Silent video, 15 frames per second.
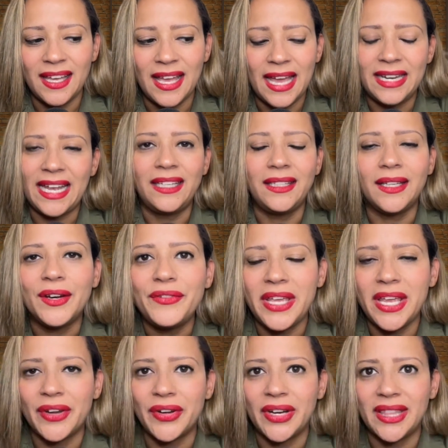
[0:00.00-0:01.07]
And I love
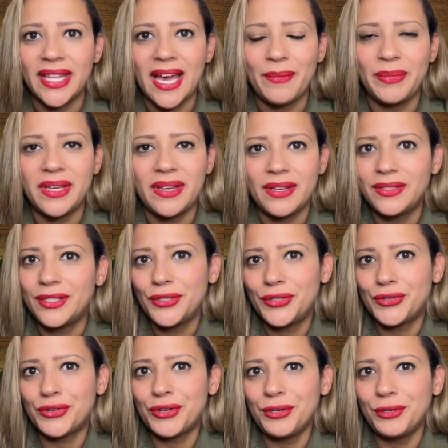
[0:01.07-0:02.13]
hearing that because it's
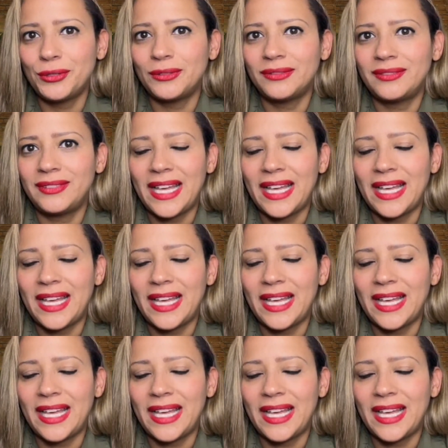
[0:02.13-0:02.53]
true.